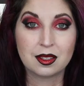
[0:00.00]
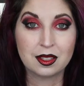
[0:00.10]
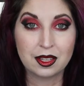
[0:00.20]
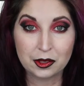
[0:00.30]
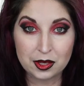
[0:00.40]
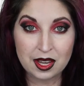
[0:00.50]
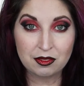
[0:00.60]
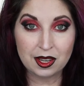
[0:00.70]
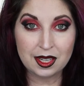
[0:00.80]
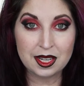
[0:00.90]
Now, I could not
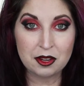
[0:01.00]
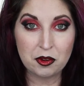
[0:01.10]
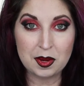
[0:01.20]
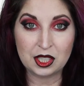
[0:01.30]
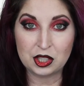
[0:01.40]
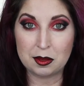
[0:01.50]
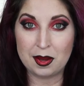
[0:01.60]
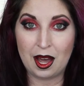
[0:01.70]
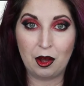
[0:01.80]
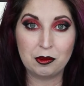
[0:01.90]
find any information
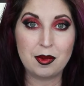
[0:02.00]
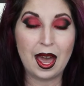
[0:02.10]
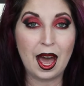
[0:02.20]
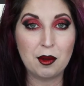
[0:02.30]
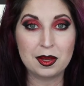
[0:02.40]
about how